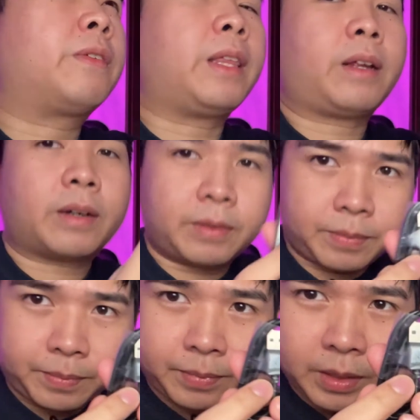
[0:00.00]
right
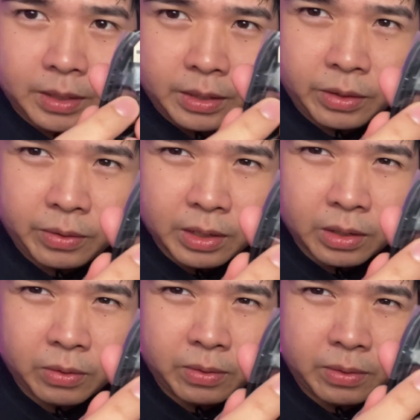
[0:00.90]
there.
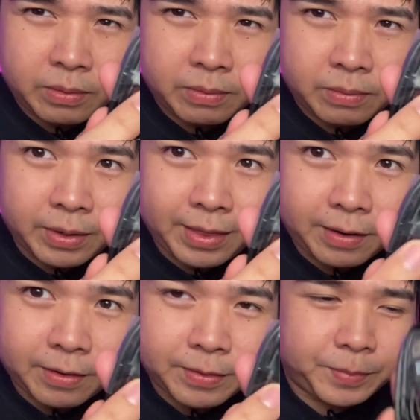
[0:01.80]
QR code
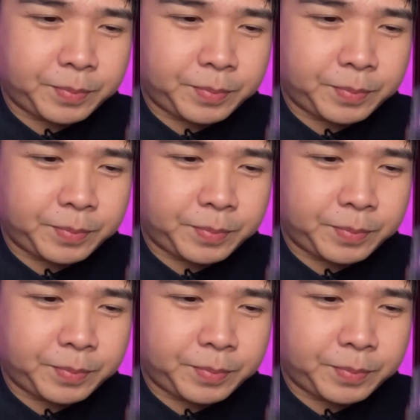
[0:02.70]
right there.